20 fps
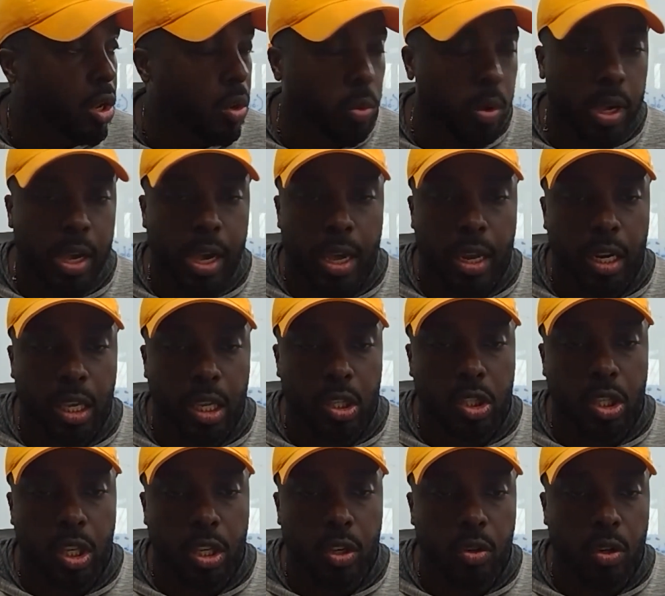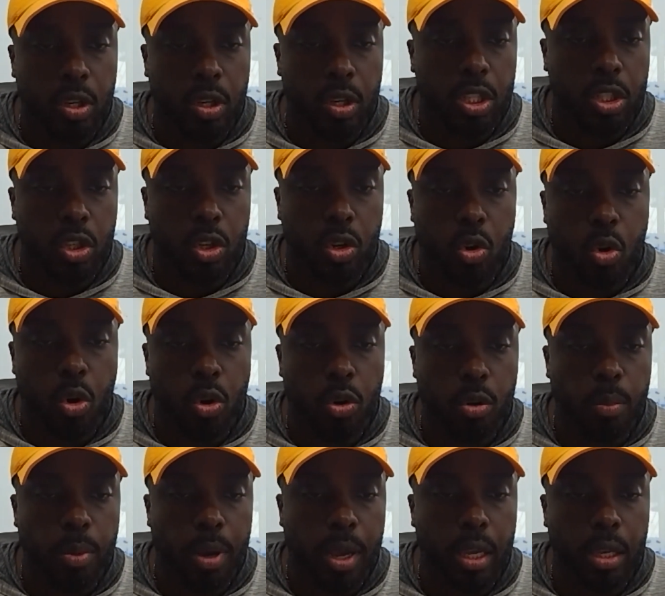we got to continue to get to the
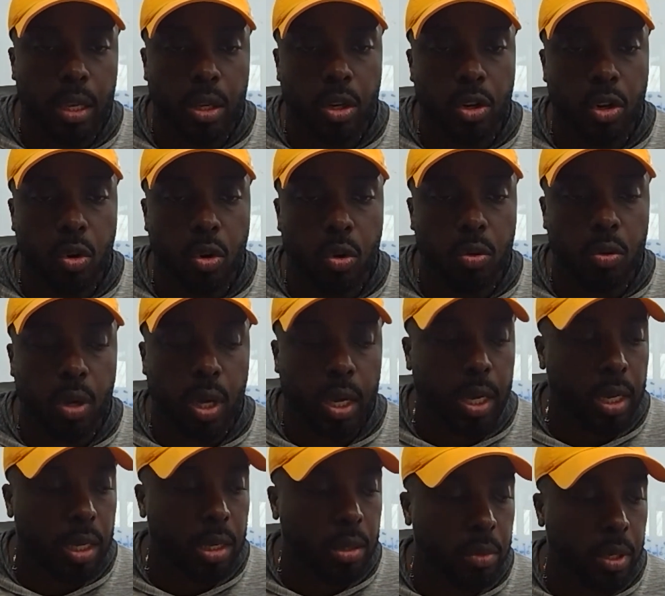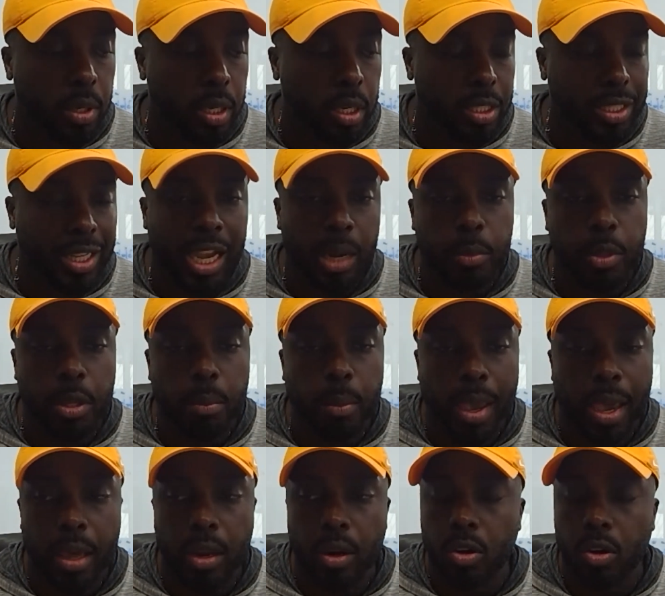quarterback, you know, in a timely
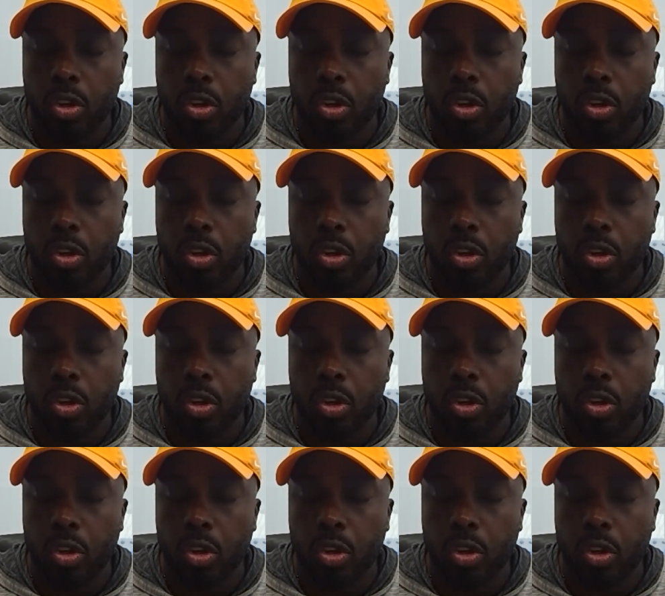manner.